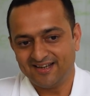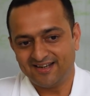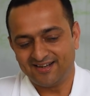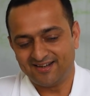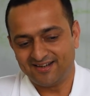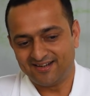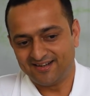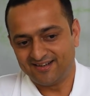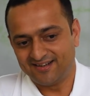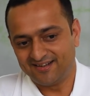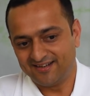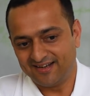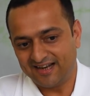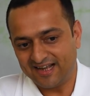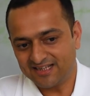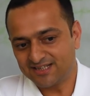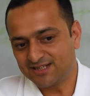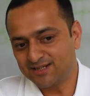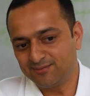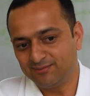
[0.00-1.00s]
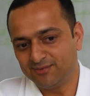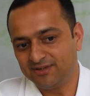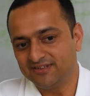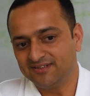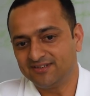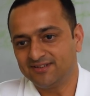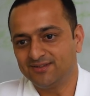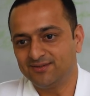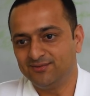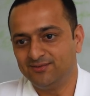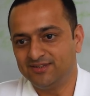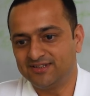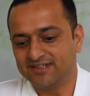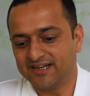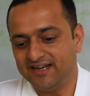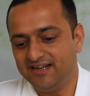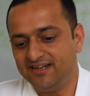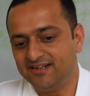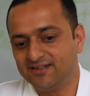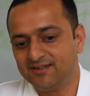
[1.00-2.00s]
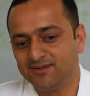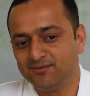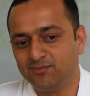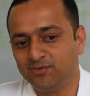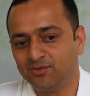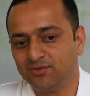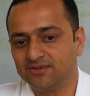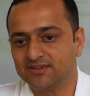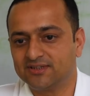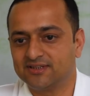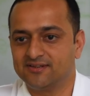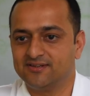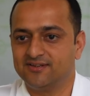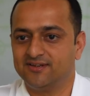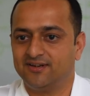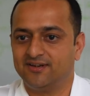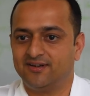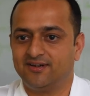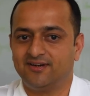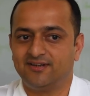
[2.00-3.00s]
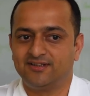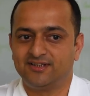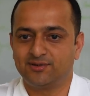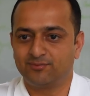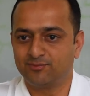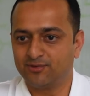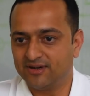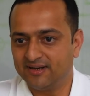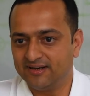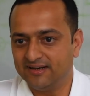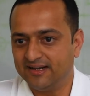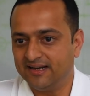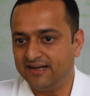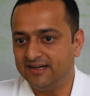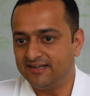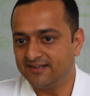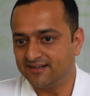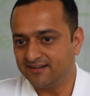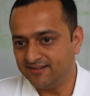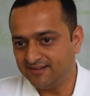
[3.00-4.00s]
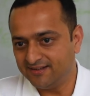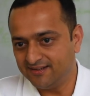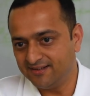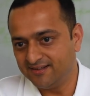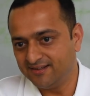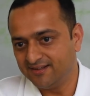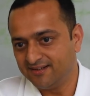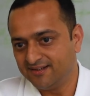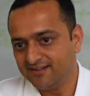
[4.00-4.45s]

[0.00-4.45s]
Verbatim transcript: Uh, last month, we signed both uh, Japan and Italy